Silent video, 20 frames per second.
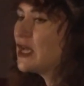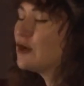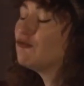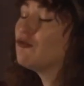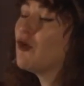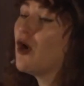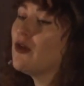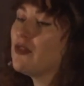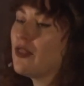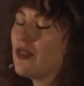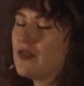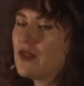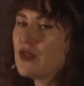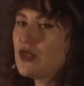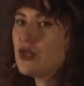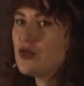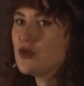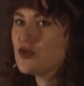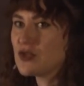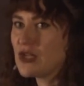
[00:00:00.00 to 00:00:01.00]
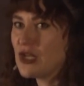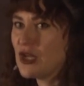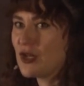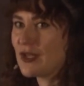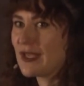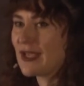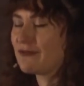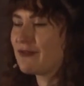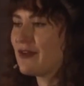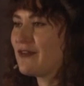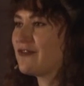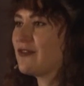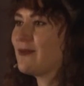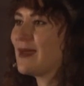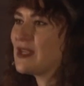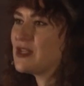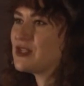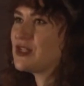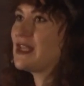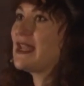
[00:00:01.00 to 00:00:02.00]
rather than neutrally looking for
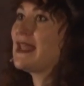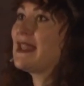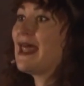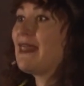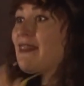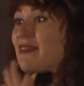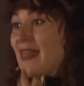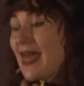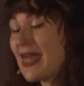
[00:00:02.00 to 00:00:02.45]
information and